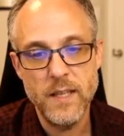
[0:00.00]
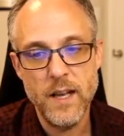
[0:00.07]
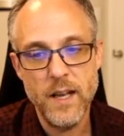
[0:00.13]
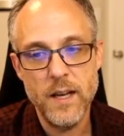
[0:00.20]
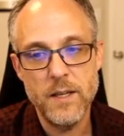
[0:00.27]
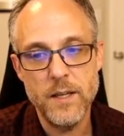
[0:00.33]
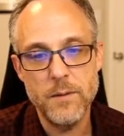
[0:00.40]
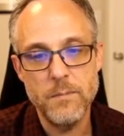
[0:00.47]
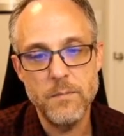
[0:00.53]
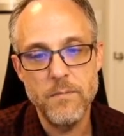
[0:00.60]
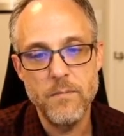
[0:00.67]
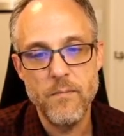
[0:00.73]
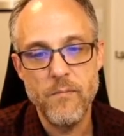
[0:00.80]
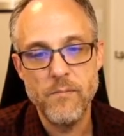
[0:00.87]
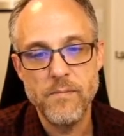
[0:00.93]
I
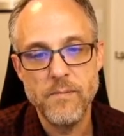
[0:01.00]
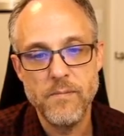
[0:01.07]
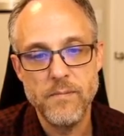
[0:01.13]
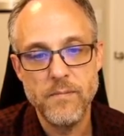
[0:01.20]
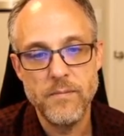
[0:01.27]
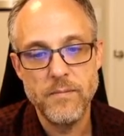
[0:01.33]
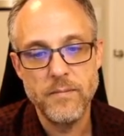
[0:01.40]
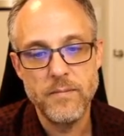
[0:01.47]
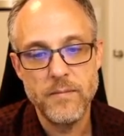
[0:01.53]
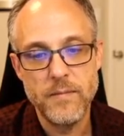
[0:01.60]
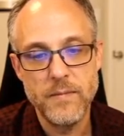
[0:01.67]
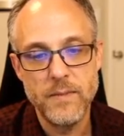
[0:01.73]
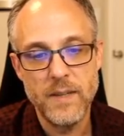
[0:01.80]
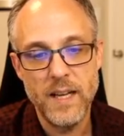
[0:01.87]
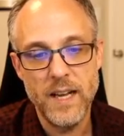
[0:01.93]

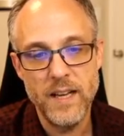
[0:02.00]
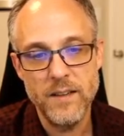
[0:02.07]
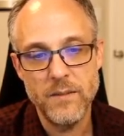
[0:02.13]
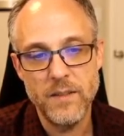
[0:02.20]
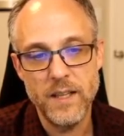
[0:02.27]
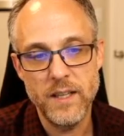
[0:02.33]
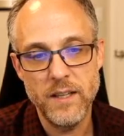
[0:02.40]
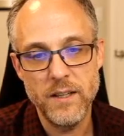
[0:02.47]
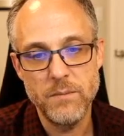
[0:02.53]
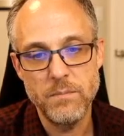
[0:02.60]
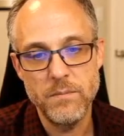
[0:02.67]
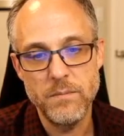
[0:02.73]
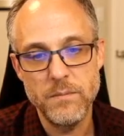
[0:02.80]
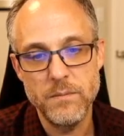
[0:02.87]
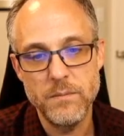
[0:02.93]
don't think you
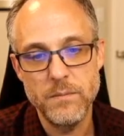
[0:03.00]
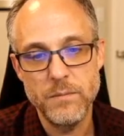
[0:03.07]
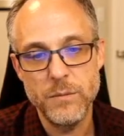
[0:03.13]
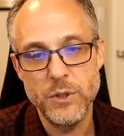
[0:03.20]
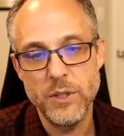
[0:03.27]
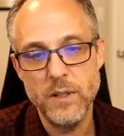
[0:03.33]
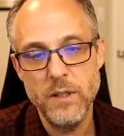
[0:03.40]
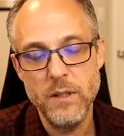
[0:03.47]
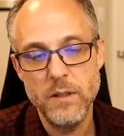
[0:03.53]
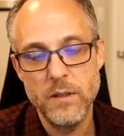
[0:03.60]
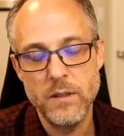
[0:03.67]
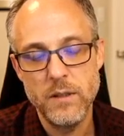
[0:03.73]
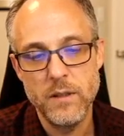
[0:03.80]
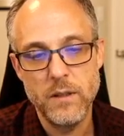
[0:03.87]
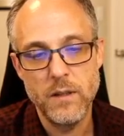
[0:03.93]
should
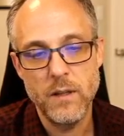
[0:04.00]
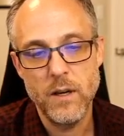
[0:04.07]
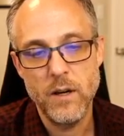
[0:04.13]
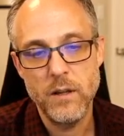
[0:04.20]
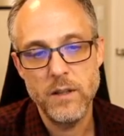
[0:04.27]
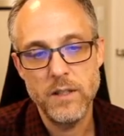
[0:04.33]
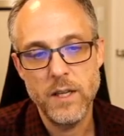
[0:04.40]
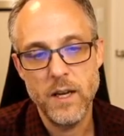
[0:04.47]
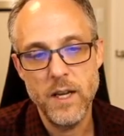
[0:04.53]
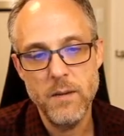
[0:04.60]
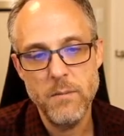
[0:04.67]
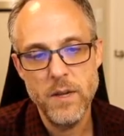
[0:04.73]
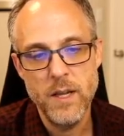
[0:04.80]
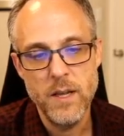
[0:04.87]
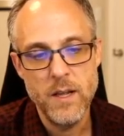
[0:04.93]
all the
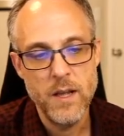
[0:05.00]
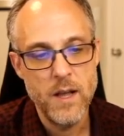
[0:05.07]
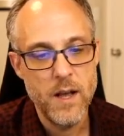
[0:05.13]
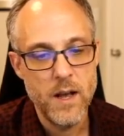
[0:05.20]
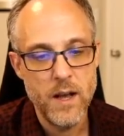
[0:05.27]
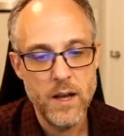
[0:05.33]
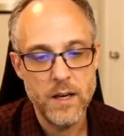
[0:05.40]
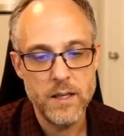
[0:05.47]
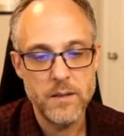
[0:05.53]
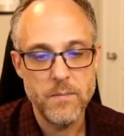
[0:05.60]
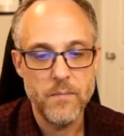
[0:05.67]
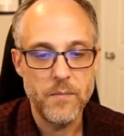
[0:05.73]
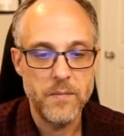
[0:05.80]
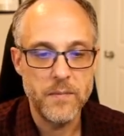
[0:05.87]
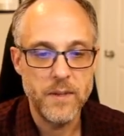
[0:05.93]
time.
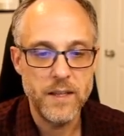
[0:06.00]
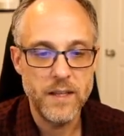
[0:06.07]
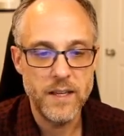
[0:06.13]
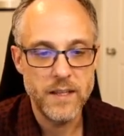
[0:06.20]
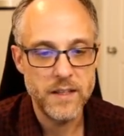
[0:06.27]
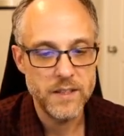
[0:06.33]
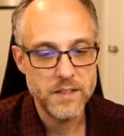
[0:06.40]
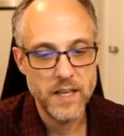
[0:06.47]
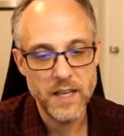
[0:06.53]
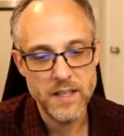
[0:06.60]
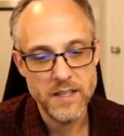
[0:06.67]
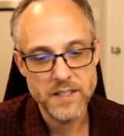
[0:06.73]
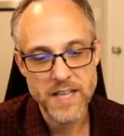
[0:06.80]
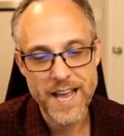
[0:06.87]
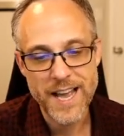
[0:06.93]
And in this case,
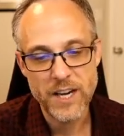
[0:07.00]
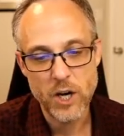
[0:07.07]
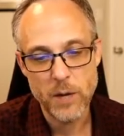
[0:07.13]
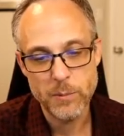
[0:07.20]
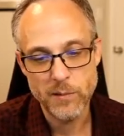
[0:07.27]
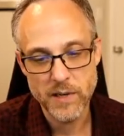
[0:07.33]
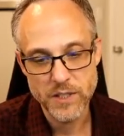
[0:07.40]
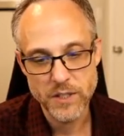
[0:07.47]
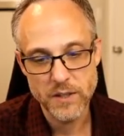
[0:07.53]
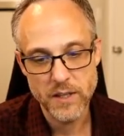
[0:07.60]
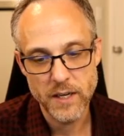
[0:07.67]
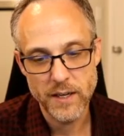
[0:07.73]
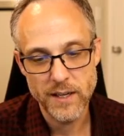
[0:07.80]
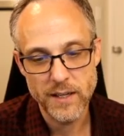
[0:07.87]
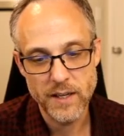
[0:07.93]
this add operation
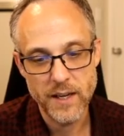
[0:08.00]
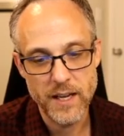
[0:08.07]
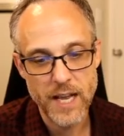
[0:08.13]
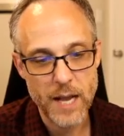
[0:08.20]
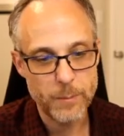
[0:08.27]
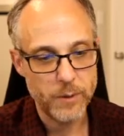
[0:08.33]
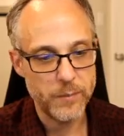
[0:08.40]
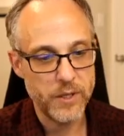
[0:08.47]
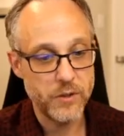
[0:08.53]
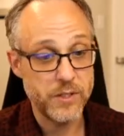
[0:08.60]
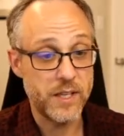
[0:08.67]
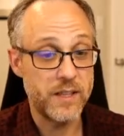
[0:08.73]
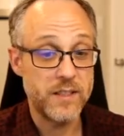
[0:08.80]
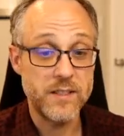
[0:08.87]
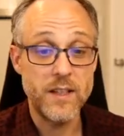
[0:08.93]
that I happen to be
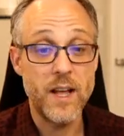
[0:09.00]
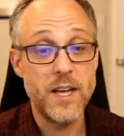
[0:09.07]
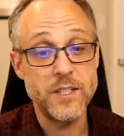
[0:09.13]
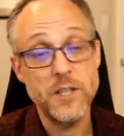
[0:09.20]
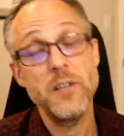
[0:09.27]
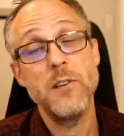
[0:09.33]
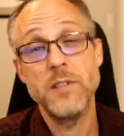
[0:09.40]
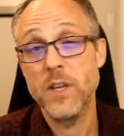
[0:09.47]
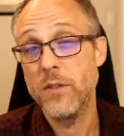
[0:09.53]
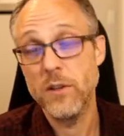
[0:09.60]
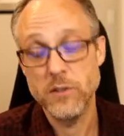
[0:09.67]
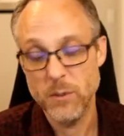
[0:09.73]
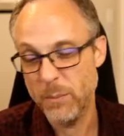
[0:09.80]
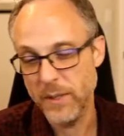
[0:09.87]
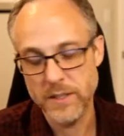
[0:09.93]
using in the slides, it turns out
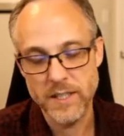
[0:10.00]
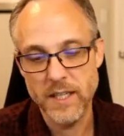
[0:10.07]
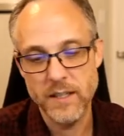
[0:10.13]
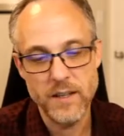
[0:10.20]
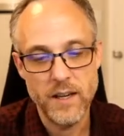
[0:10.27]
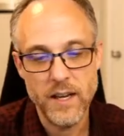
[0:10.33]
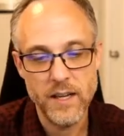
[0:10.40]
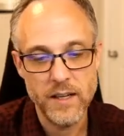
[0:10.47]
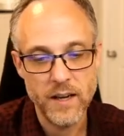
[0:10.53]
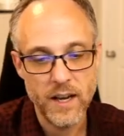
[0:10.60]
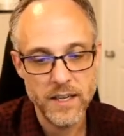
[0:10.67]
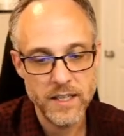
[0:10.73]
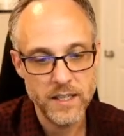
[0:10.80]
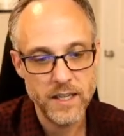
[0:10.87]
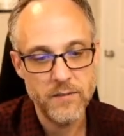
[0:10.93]
there's a built-in, and
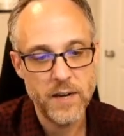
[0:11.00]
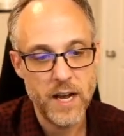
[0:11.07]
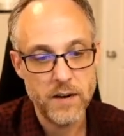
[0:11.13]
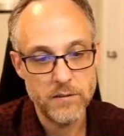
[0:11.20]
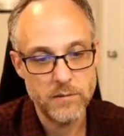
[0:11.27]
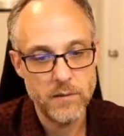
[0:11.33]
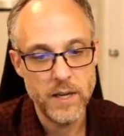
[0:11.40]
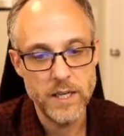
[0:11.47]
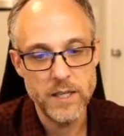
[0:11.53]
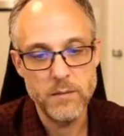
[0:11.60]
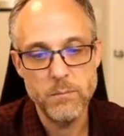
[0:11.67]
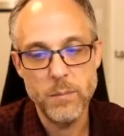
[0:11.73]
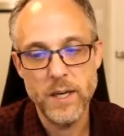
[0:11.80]
I didn't even have to write it.